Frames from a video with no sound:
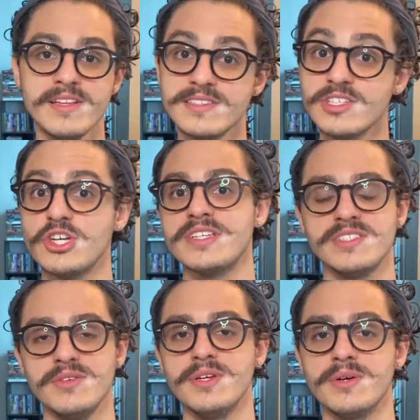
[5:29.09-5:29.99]
suggest
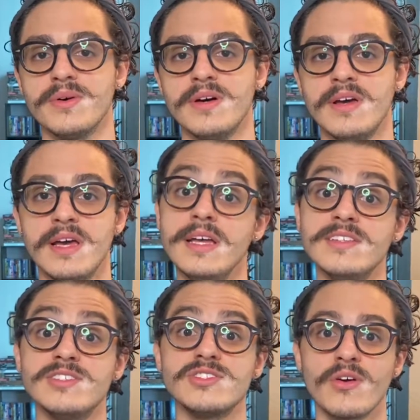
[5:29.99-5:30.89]
you do
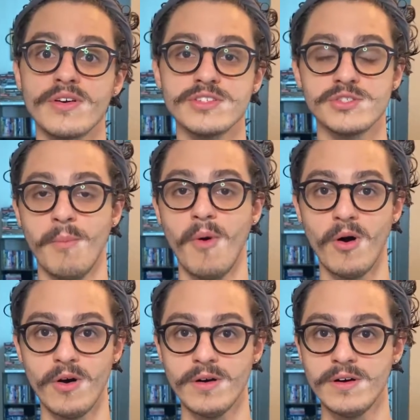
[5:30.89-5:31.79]
is start
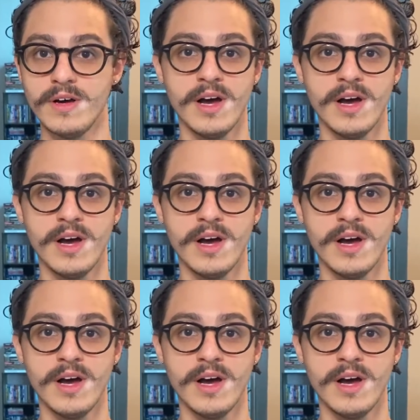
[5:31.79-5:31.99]
small.